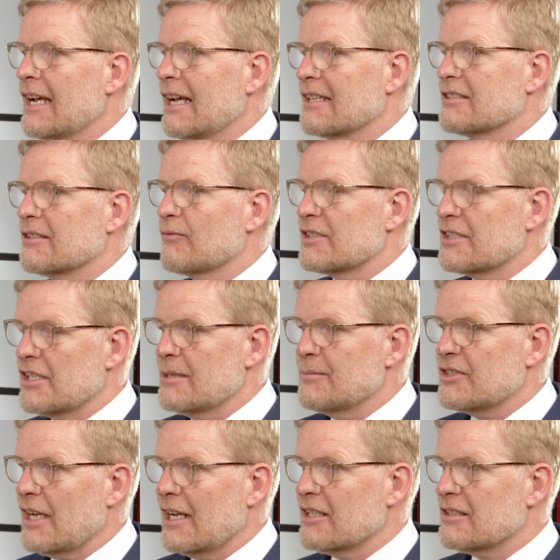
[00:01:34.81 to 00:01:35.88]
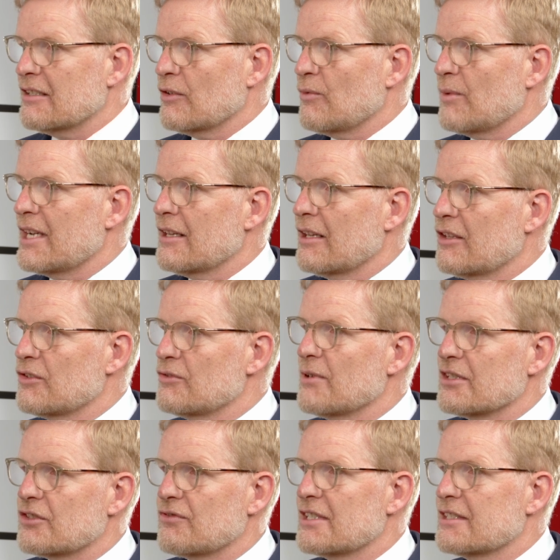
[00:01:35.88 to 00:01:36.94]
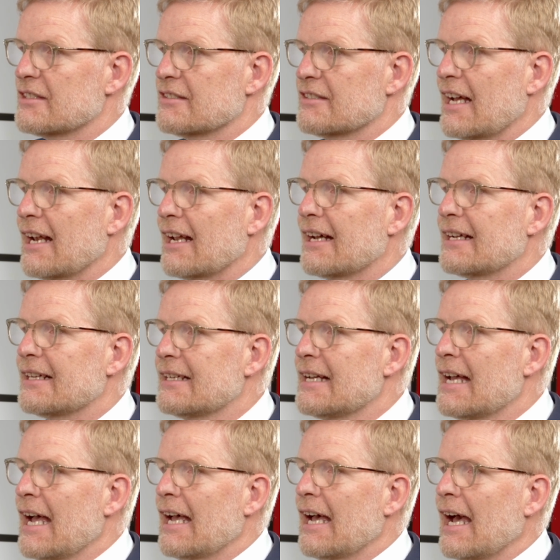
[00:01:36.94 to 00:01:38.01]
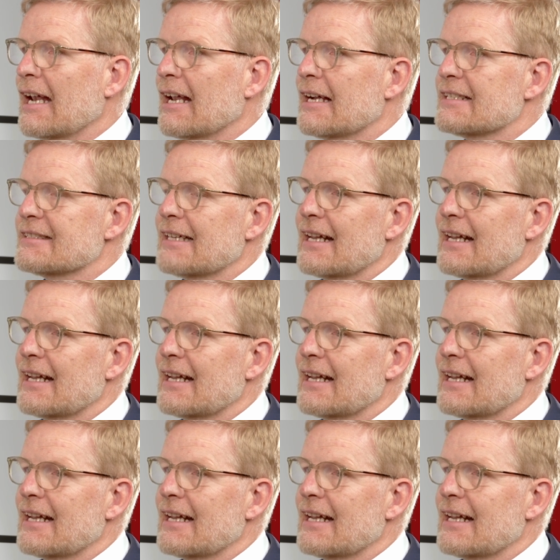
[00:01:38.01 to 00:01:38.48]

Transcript: It's a regime change in the way that the US treats its allies.